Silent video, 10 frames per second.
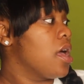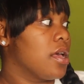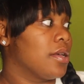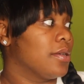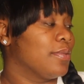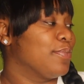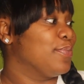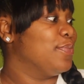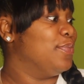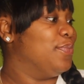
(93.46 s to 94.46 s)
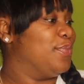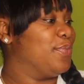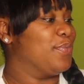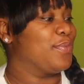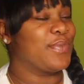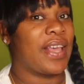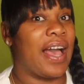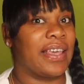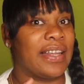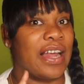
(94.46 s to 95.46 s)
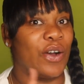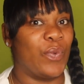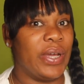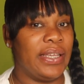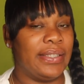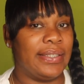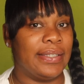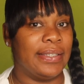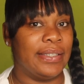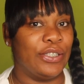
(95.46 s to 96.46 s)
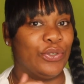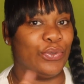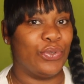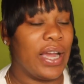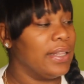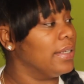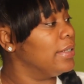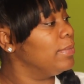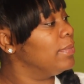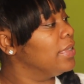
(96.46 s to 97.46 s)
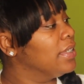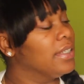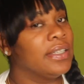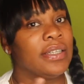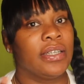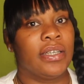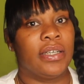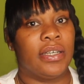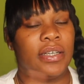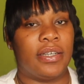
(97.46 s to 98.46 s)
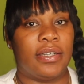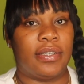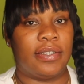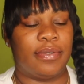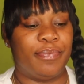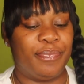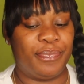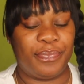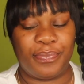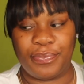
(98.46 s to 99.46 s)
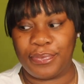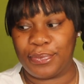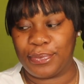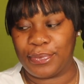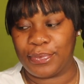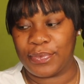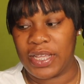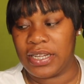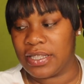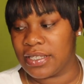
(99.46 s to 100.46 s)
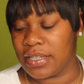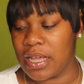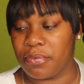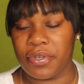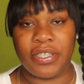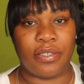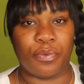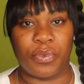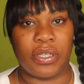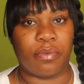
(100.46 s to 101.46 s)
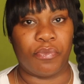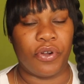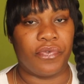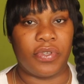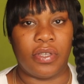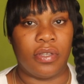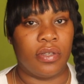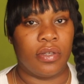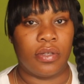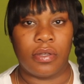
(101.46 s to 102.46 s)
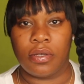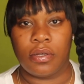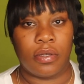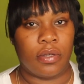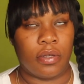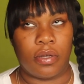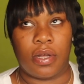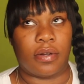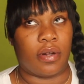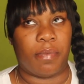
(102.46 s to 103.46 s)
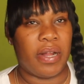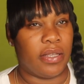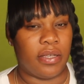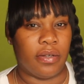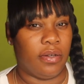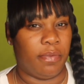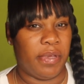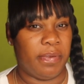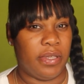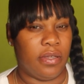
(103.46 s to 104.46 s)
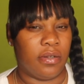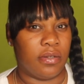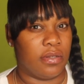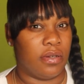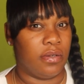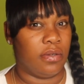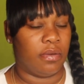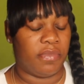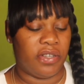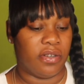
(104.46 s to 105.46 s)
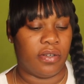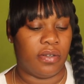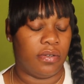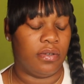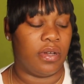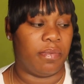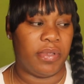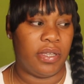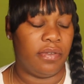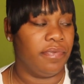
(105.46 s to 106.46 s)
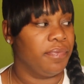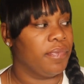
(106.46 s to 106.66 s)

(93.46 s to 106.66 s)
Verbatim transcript: Um, I cannot wait to try them. Um, he did this collaboration with Morphe, I don't know, about a year ago maybe or so, a year ago, I believe.